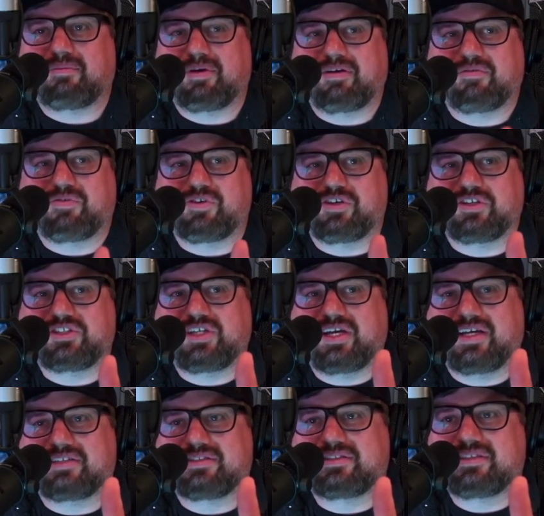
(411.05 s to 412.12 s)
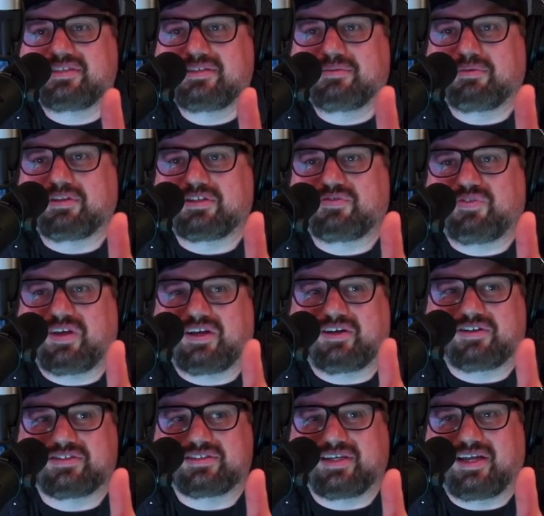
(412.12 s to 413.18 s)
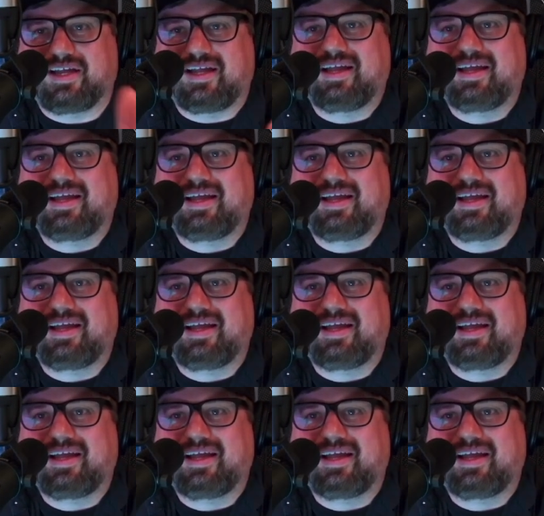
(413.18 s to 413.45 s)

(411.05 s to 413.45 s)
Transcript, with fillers: right in front of your chest yeah. with his fingers. Stops your heart.